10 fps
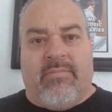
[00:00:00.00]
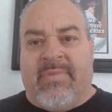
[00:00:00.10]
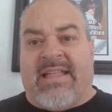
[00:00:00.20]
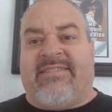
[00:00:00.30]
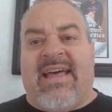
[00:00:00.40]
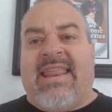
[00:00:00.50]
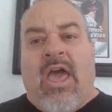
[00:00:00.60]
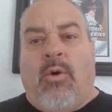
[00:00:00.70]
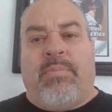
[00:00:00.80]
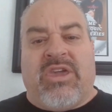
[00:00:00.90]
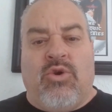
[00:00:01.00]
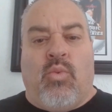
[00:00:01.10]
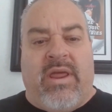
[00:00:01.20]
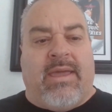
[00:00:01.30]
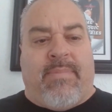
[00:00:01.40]
That's not helping you
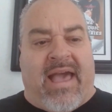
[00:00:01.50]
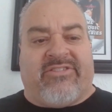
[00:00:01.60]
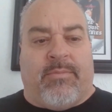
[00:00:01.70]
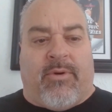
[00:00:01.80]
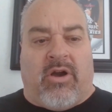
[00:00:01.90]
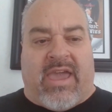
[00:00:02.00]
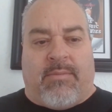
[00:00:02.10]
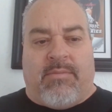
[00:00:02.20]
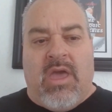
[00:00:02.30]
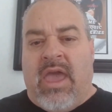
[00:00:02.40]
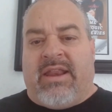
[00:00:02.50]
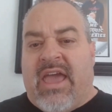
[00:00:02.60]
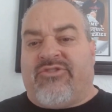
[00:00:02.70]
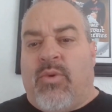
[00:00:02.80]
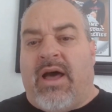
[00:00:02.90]
win a basketball game. And
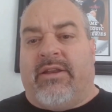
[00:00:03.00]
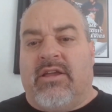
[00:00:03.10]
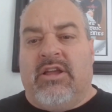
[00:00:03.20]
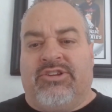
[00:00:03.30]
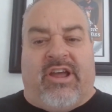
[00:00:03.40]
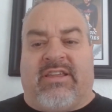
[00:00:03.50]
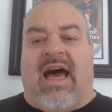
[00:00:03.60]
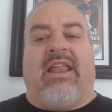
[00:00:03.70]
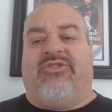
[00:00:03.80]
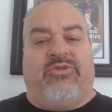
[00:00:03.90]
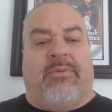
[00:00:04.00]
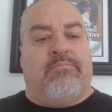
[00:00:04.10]
guess what? John Collins was a